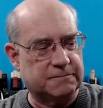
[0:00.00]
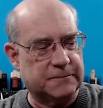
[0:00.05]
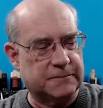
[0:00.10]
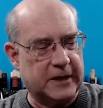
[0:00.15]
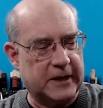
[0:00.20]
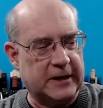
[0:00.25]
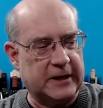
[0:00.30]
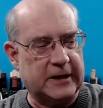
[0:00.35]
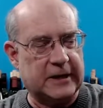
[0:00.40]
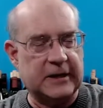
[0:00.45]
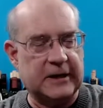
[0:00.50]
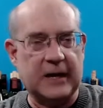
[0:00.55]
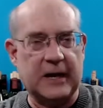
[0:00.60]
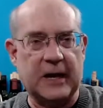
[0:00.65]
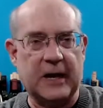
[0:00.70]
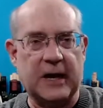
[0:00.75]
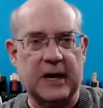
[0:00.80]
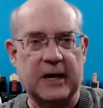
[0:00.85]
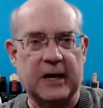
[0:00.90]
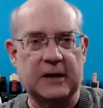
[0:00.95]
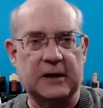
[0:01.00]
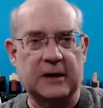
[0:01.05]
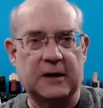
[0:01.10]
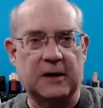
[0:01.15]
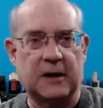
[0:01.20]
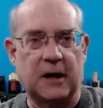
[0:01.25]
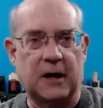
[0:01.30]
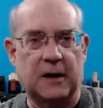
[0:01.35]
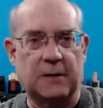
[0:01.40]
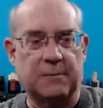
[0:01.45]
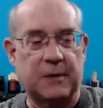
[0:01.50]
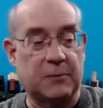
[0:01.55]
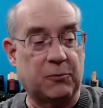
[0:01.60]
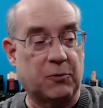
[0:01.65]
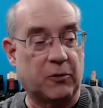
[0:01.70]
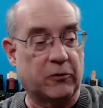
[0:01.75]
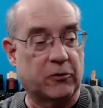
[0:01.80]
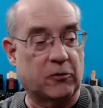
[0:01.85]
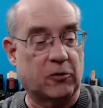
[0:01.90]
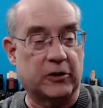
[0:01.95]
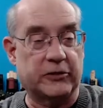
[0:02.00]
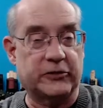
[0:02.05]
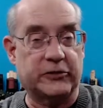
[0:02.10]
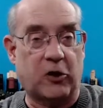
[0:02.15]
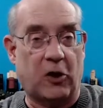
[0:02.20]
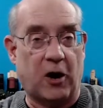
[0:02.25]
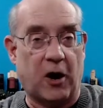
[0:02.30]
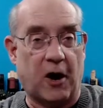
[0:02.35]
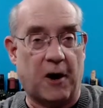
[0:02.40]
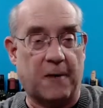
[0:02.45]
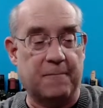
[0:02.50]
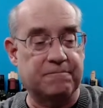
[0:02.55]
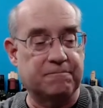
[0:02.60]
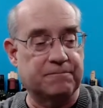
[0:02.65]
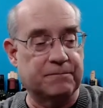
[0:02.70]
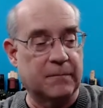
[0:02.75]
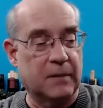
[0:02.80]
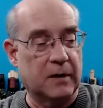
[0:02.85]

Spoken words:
Penny and my brother-in-law Tom